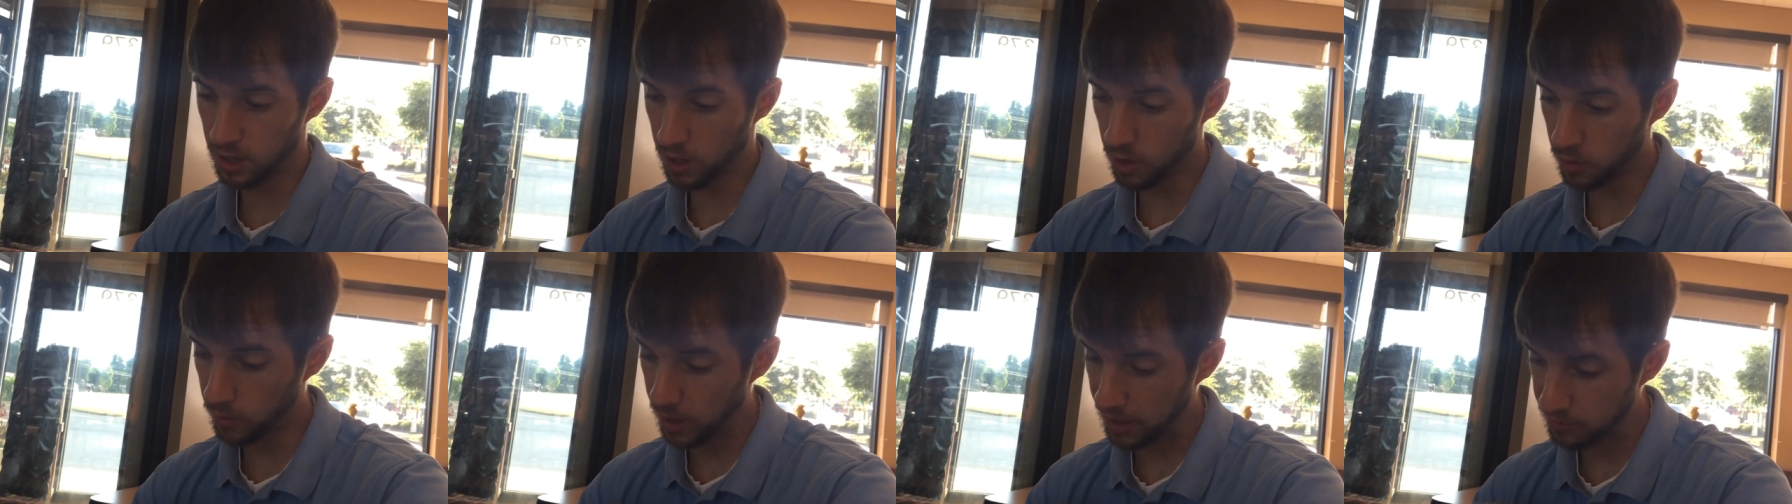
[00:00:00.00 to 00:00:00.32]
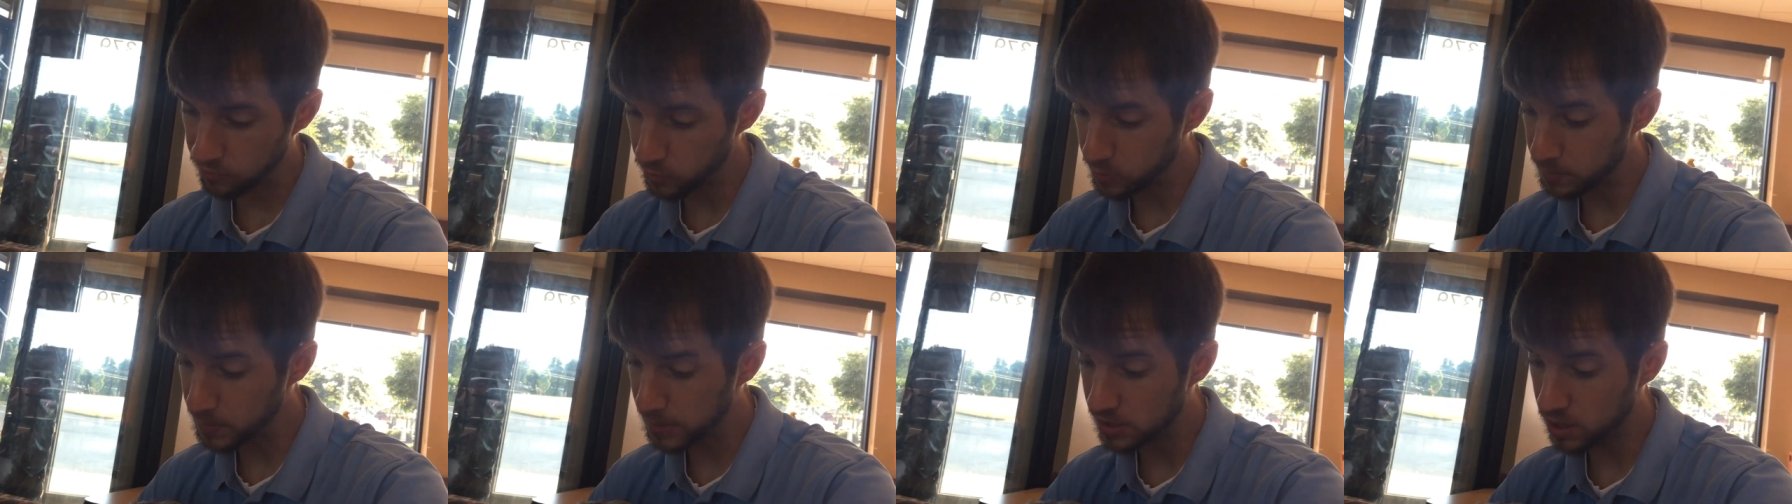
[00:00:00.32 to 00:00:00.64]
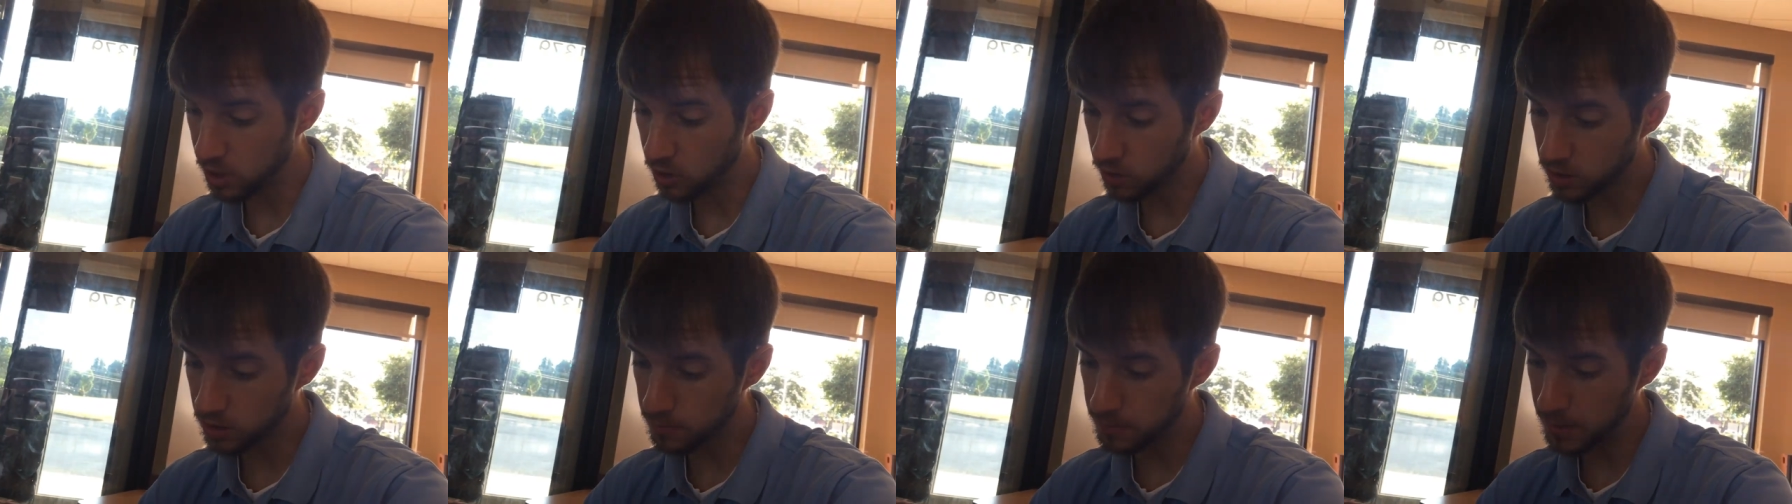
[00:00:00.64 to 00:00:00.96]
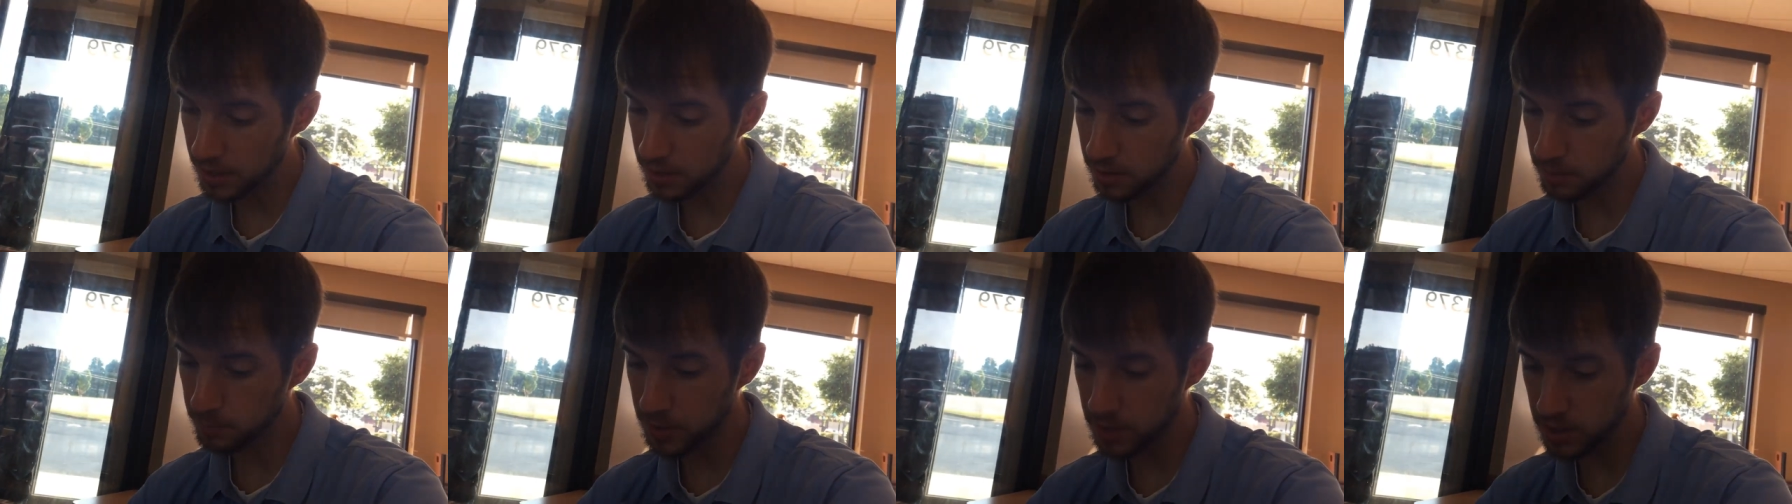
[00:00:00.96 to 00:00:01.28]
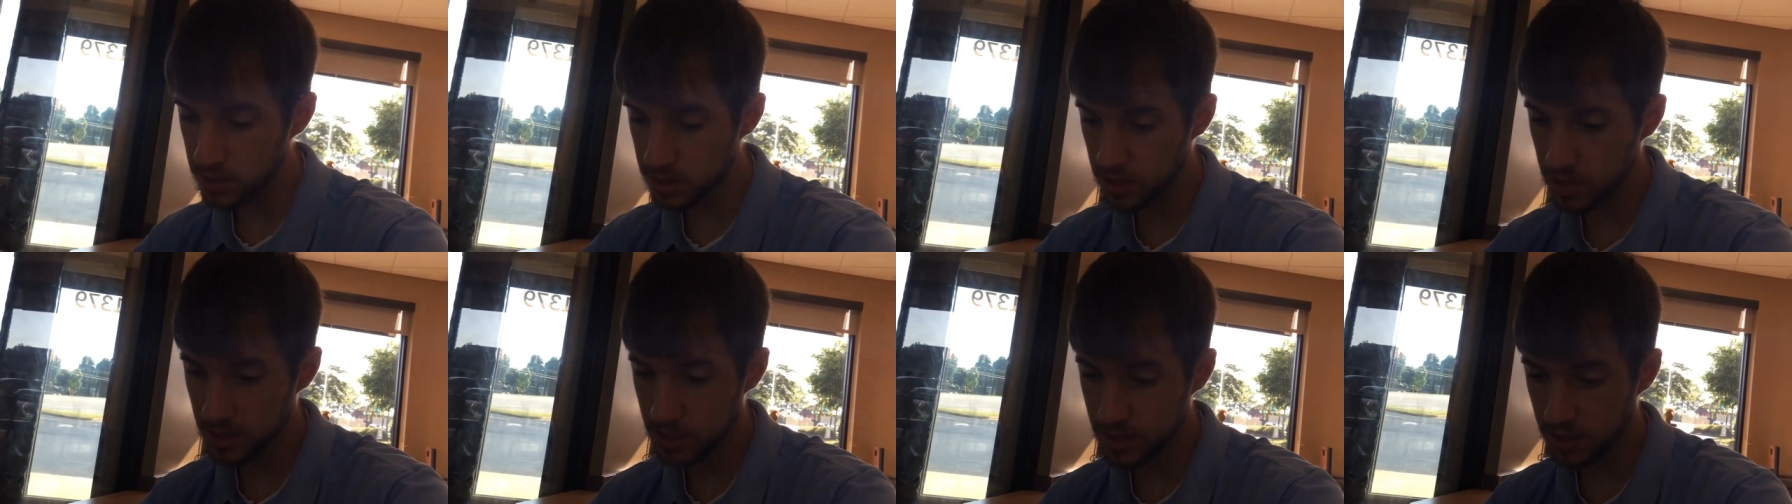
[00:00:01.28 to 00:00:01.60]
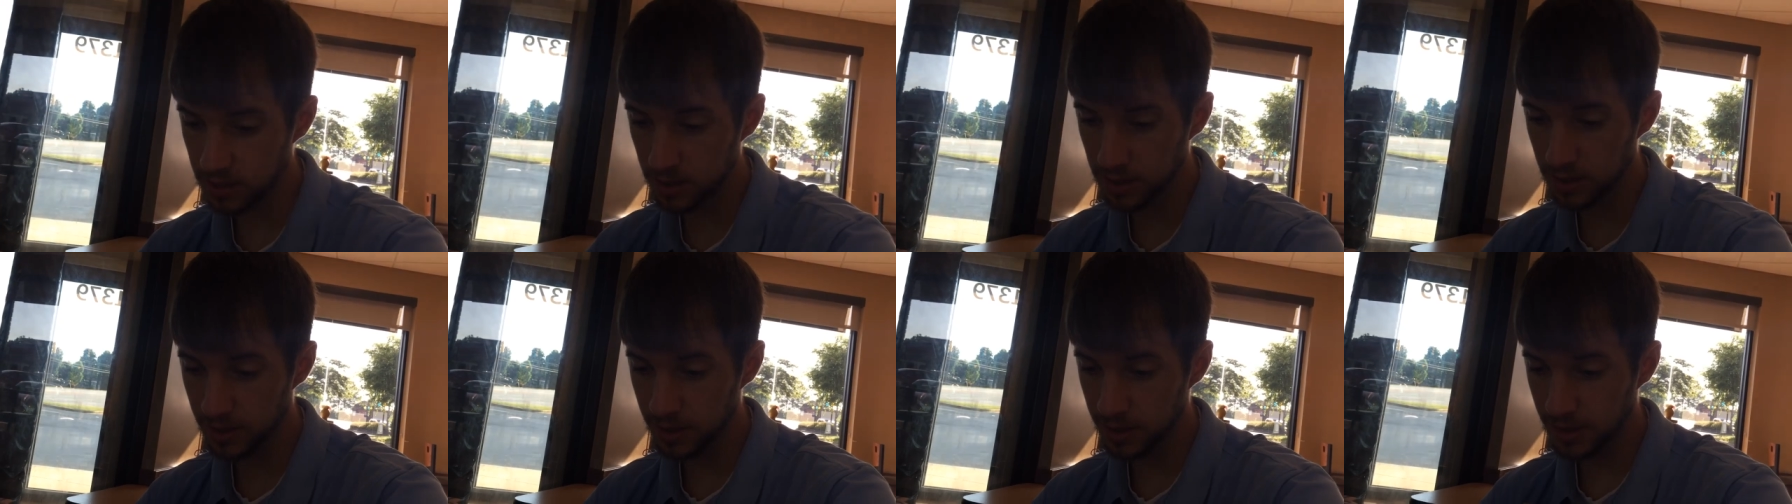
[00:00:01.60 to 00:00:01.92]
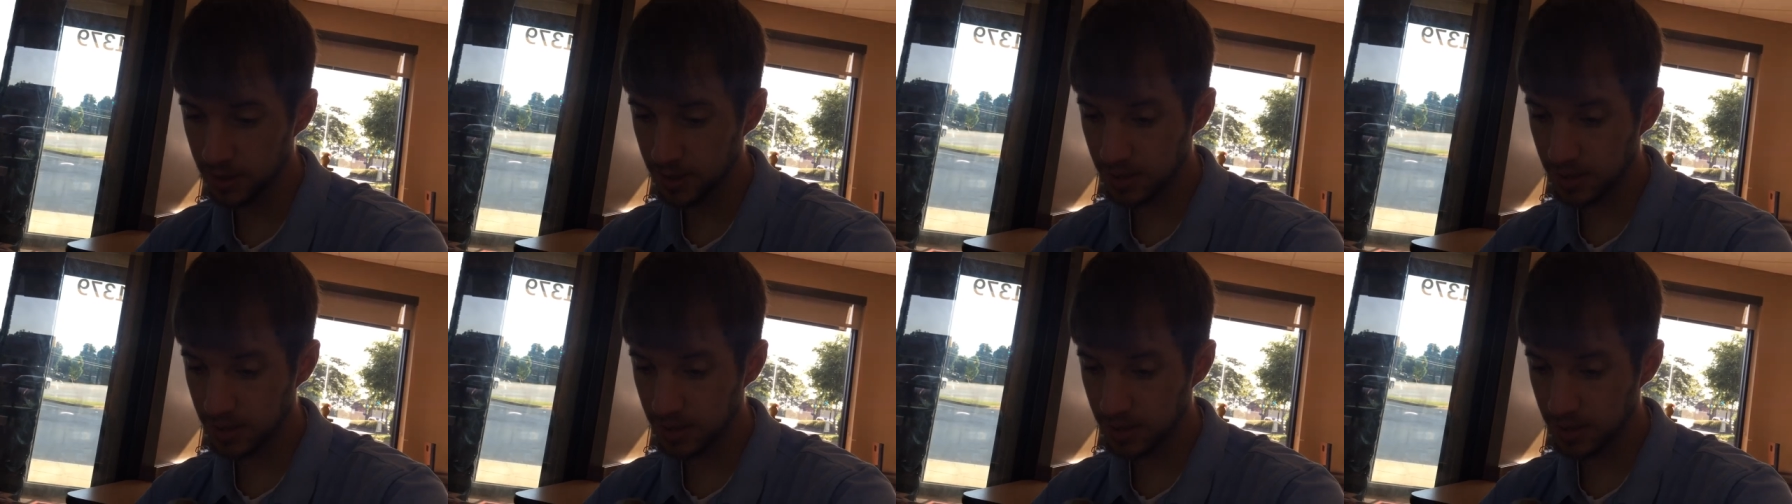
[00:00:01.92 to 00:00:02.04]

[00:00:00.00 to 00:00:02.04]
Are, have we been talking about the beach, Kinsley?